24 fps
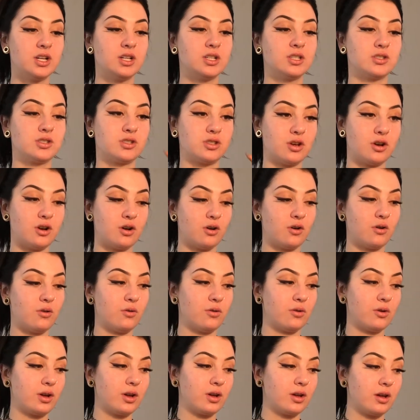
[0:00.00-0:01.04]

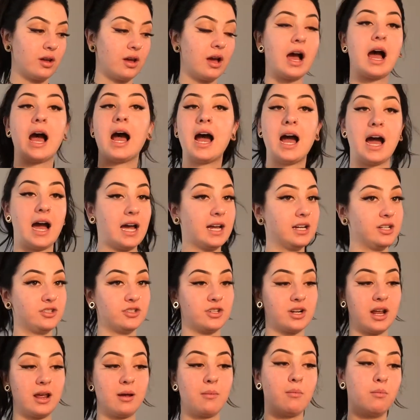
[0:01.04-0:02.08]
So
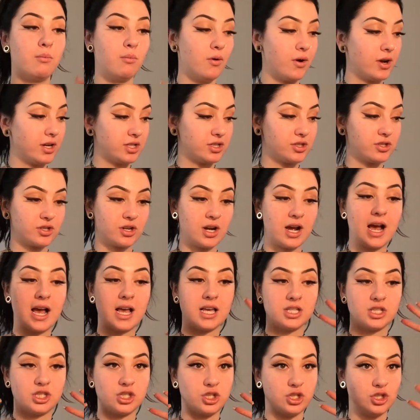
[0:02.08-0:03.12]
hydrate,
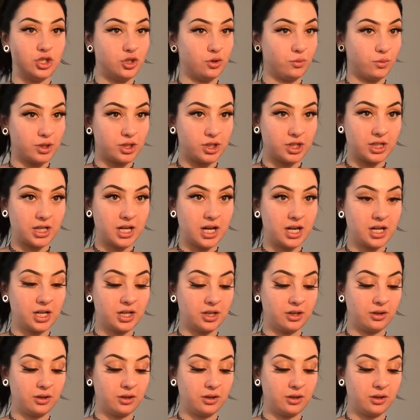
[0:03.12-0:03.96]
moisturize, do what you gotta